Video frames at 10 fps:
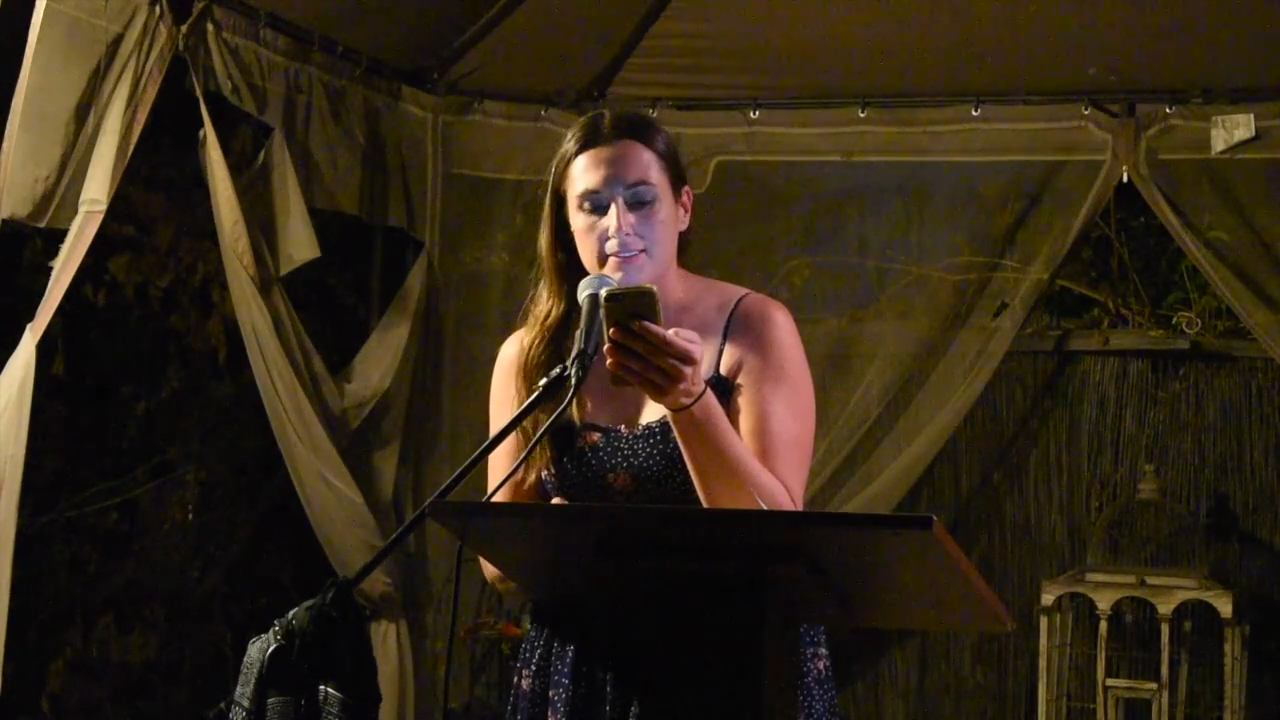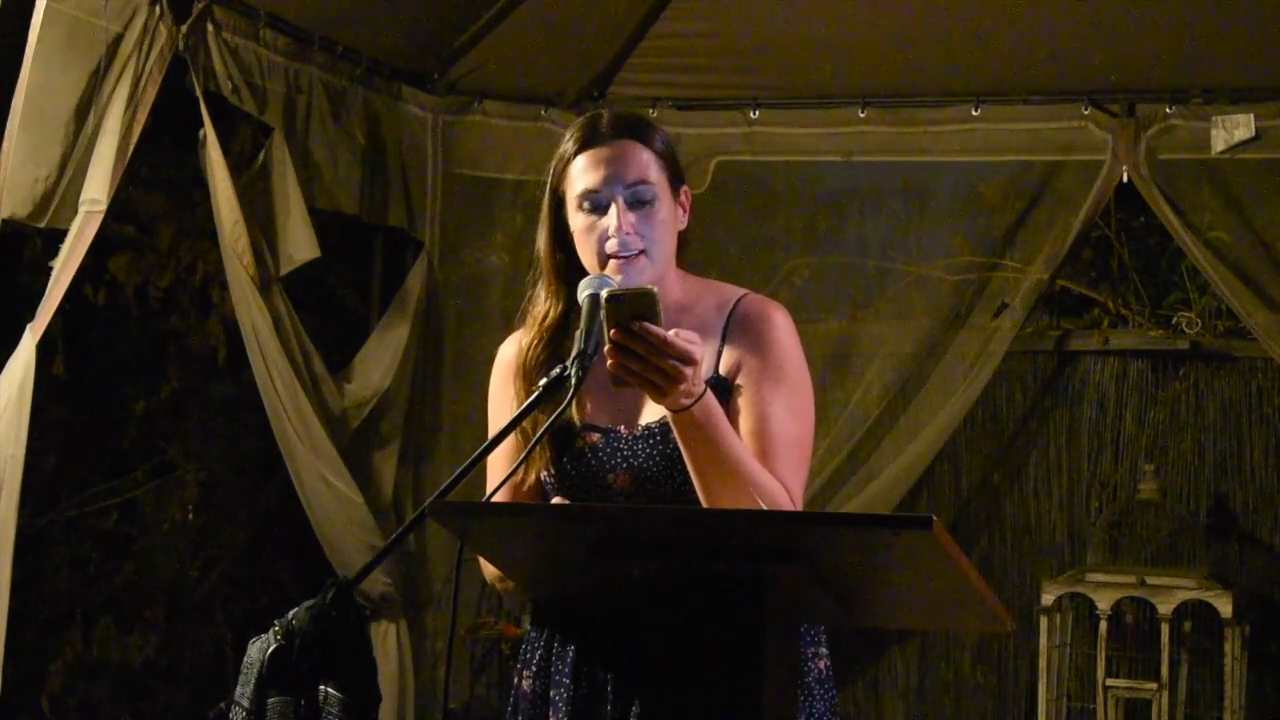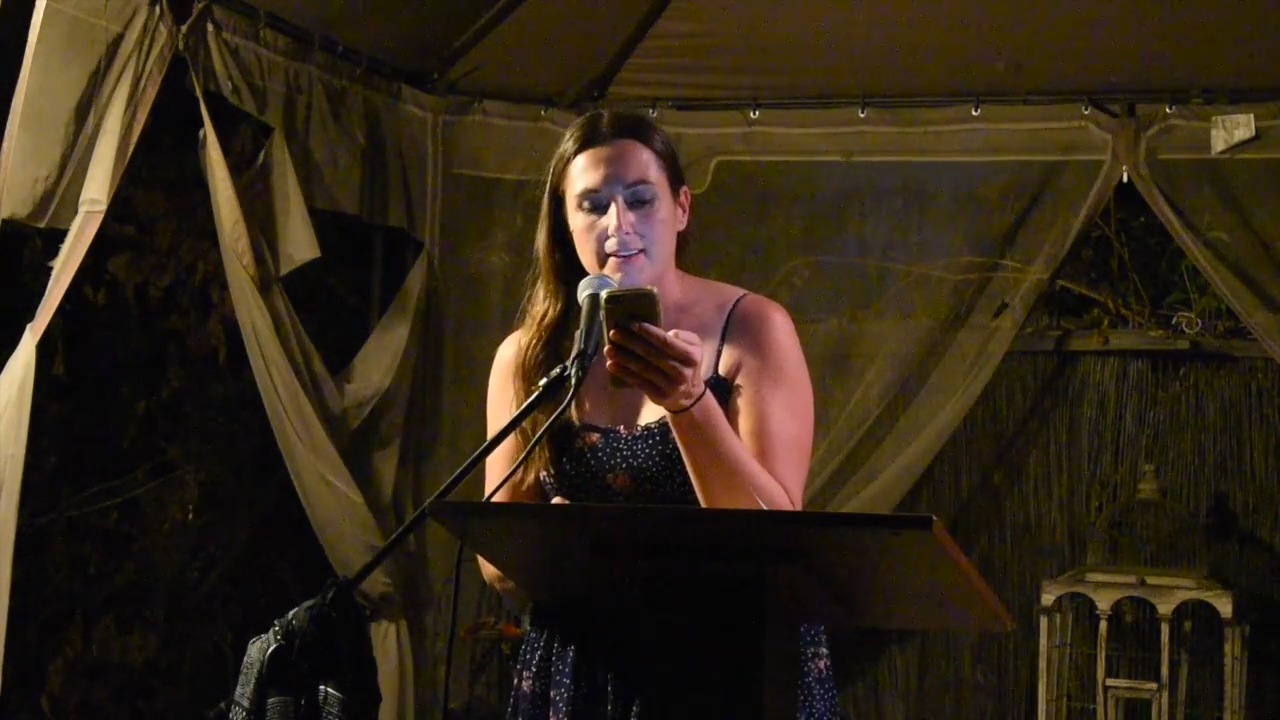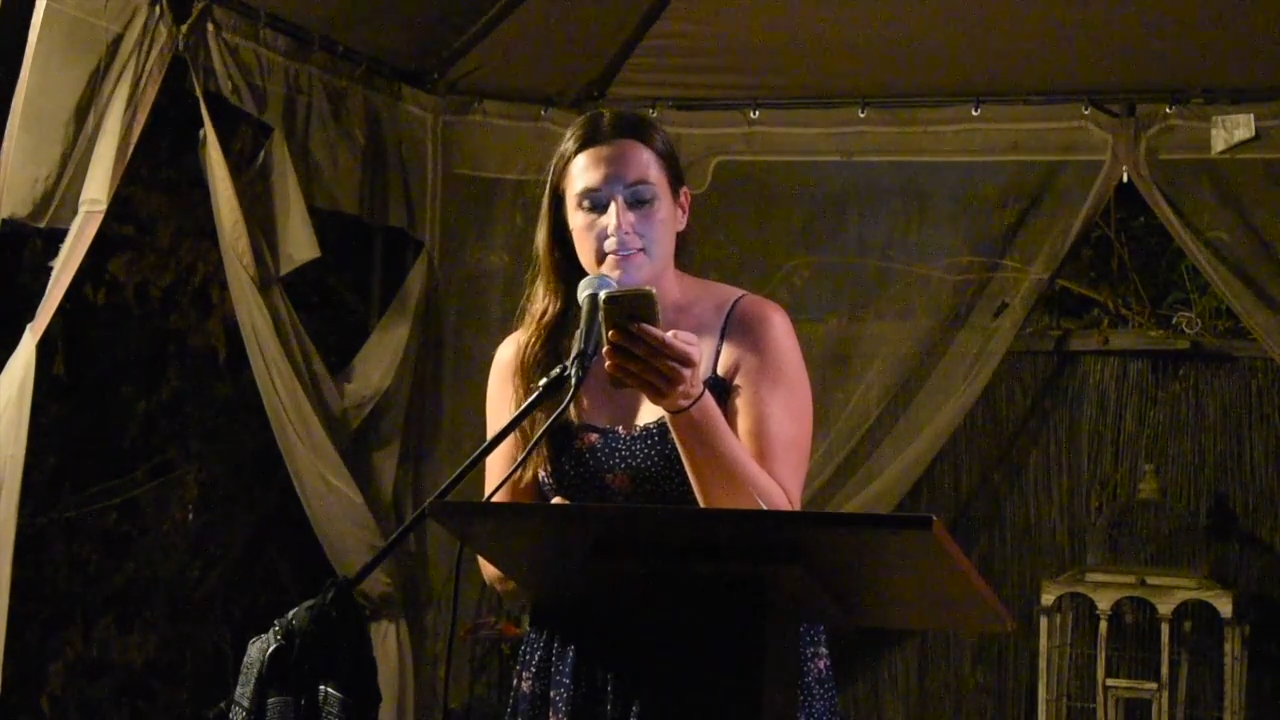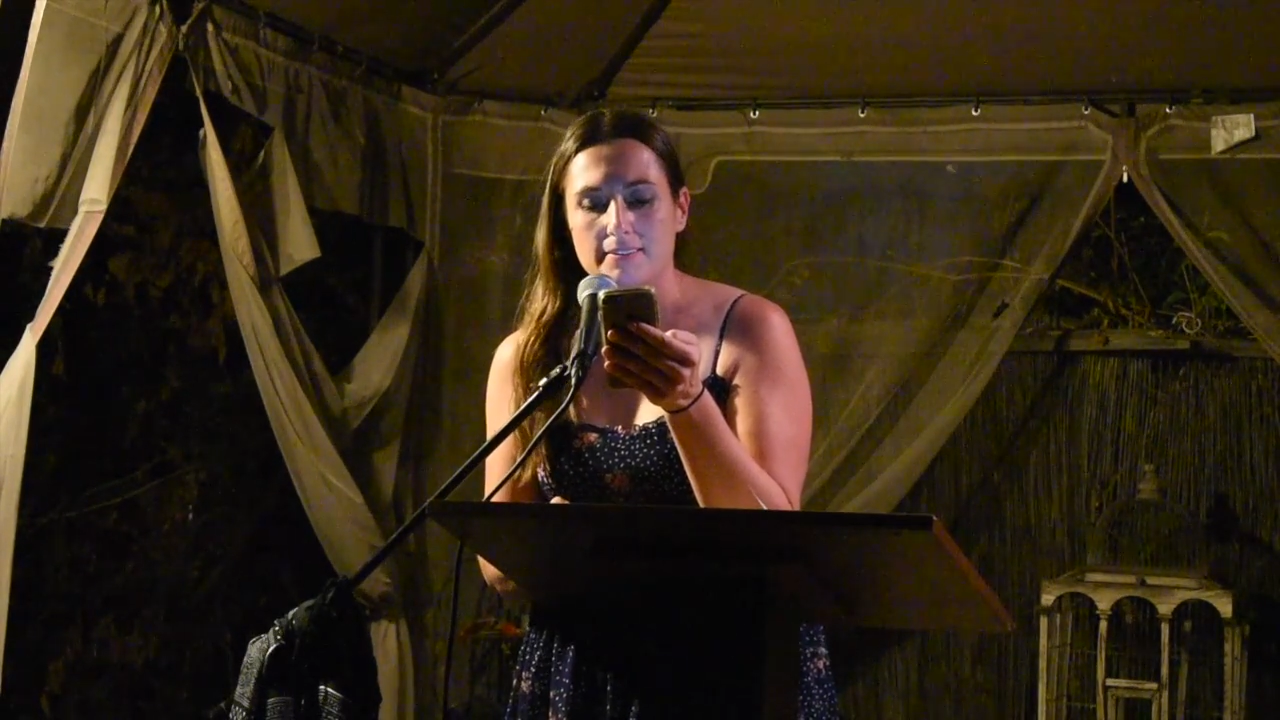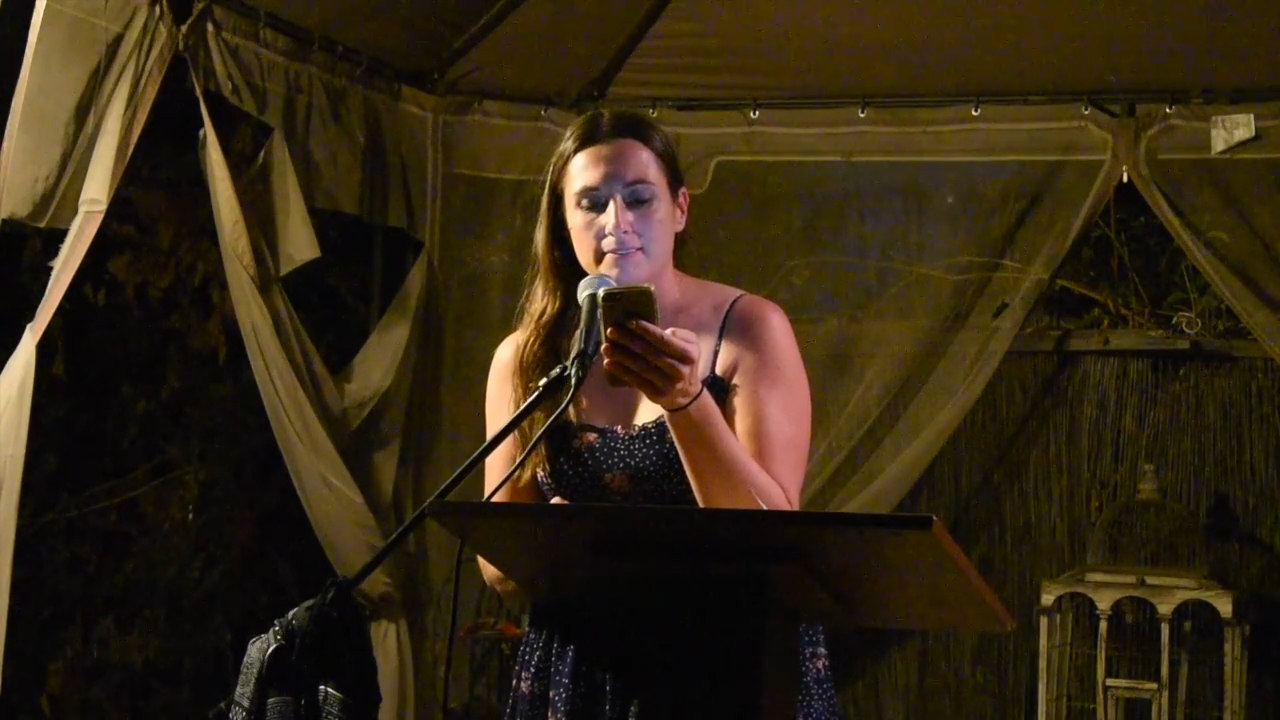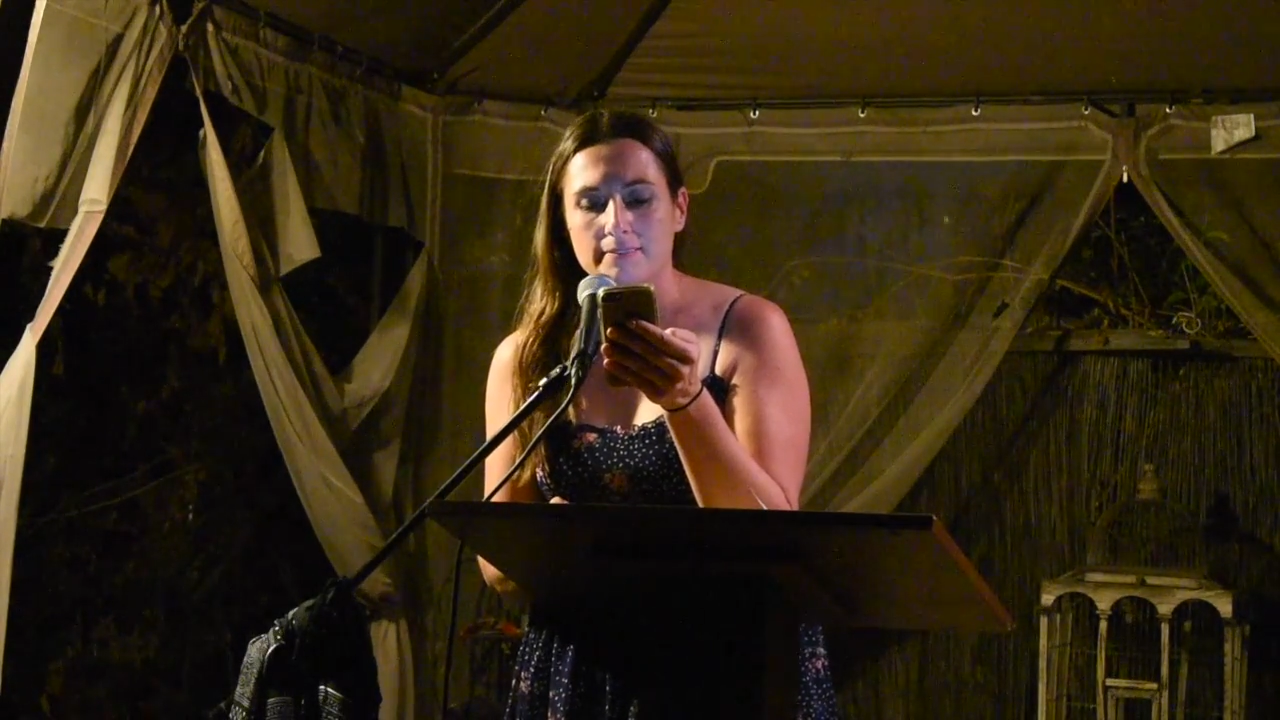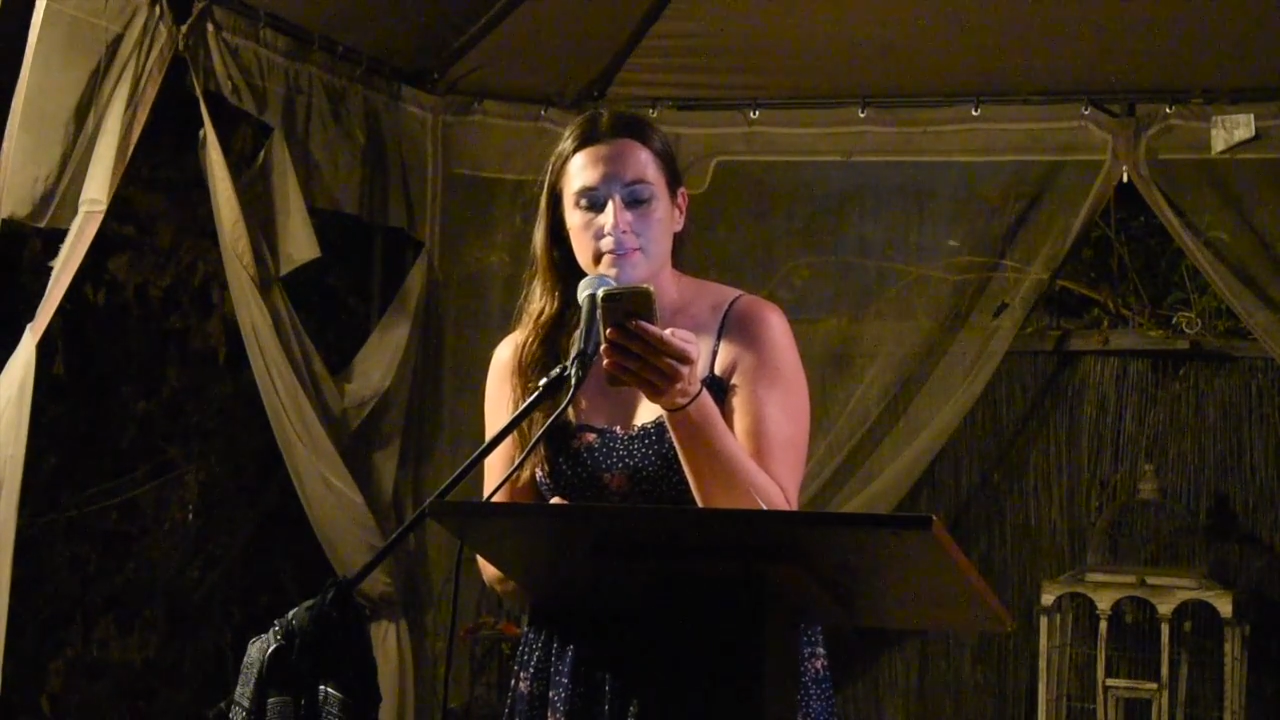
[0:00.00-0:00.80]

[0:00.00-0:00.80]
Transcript: says,